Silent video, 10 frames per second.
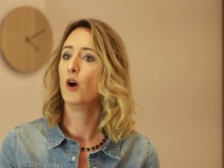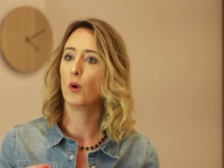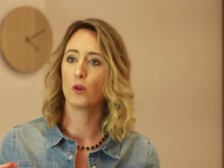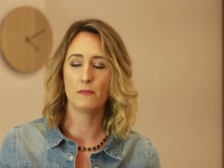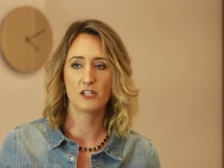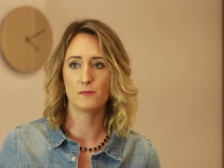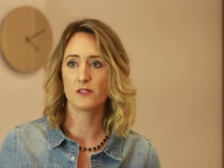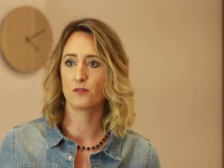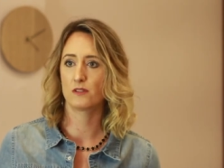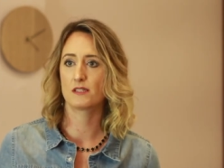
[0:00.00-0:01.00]
all the
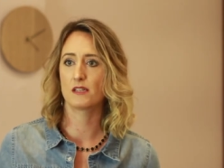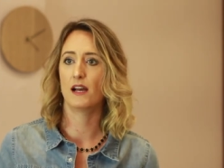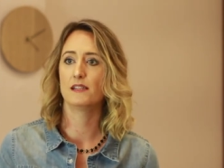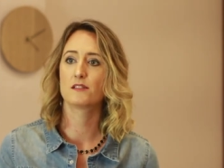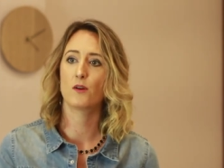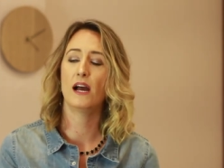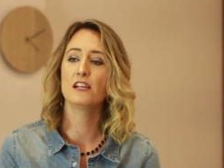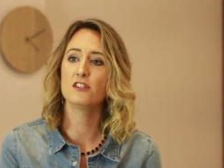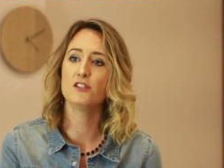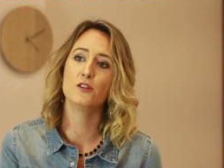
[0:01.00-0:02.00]
measurements, all the designs. So I
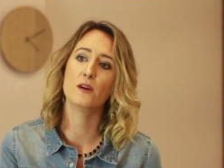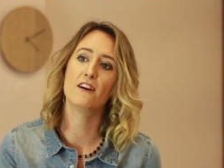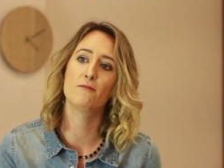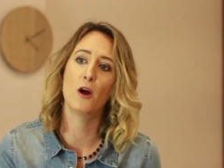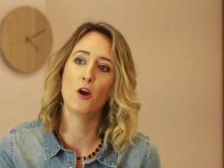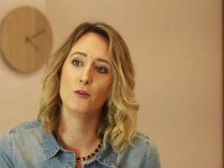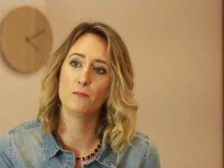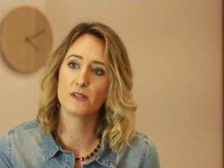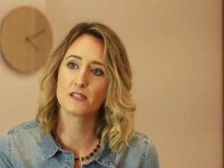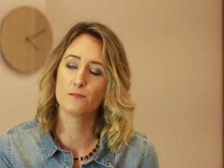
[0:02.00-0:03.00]
actually do have my own
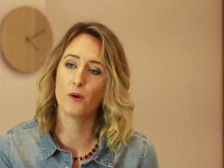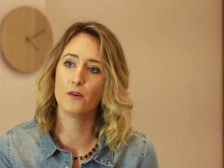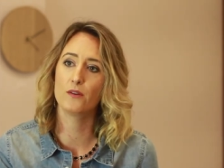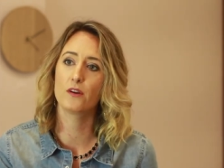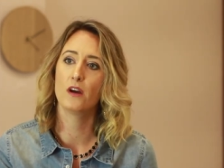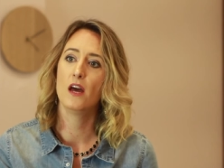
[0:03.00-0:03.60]
bespoke